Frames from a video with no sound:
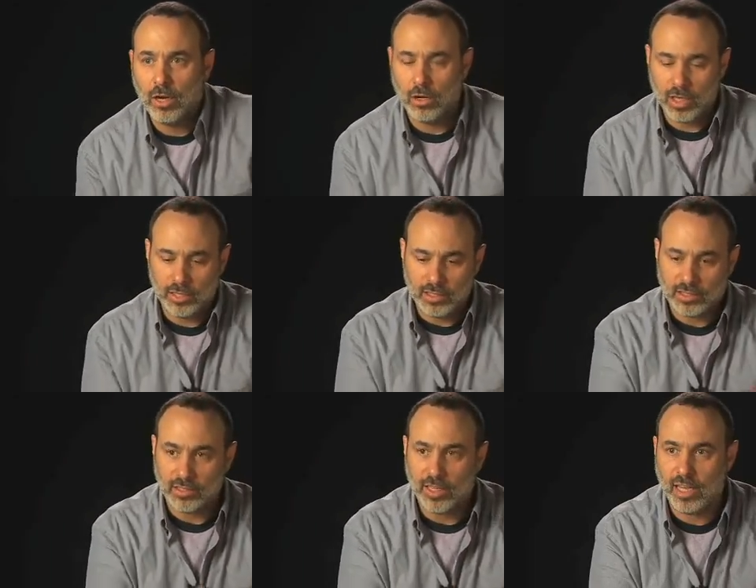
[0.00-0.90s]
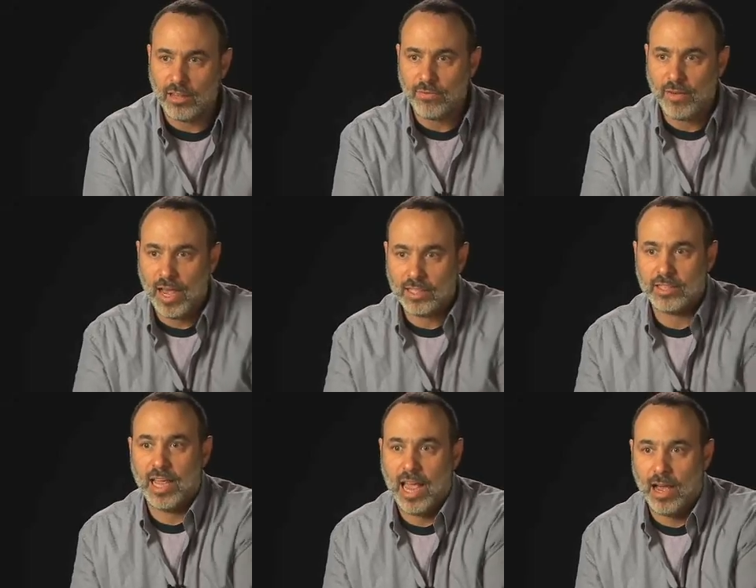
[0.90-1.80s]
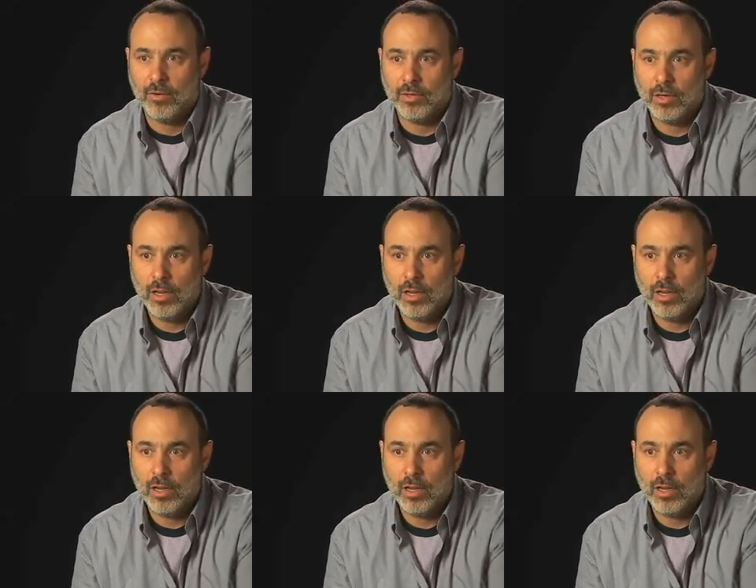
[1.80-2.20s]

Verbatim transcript: okay, let's lay the facts out